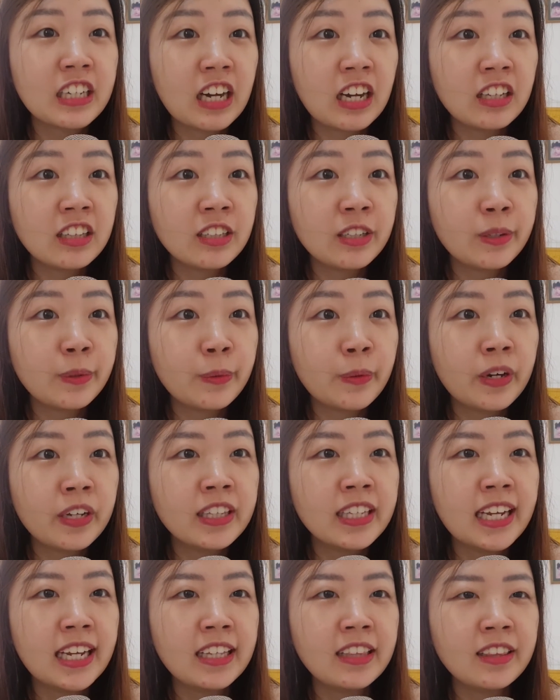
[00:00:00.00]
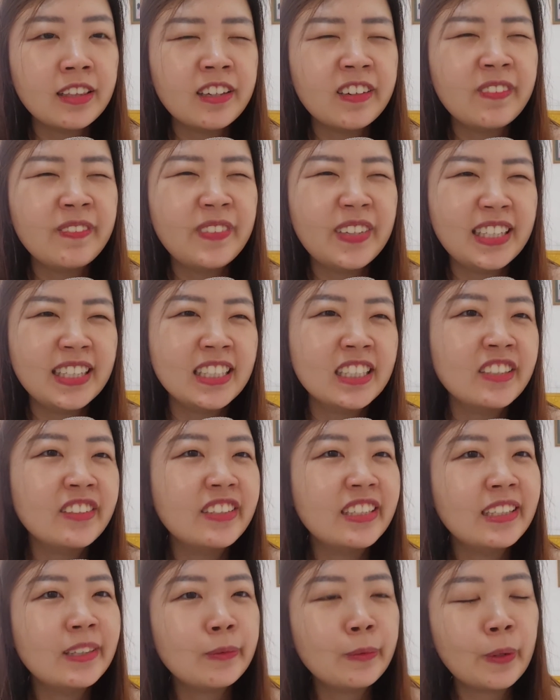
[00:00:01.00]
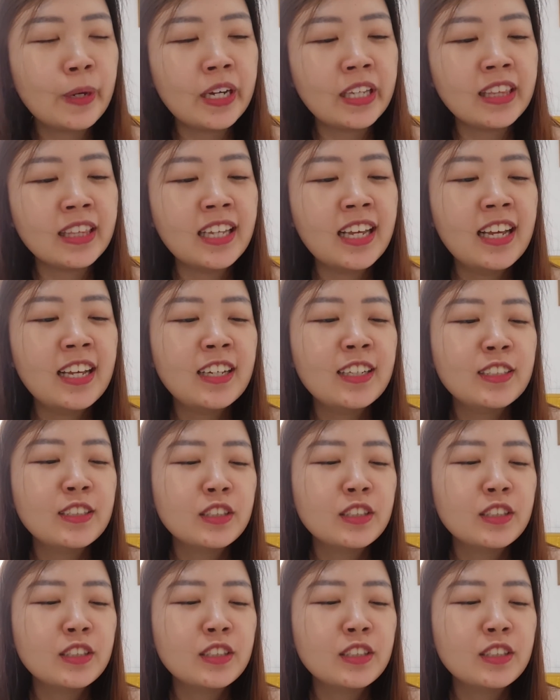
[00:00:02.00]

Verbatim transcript: color one and the mint green one.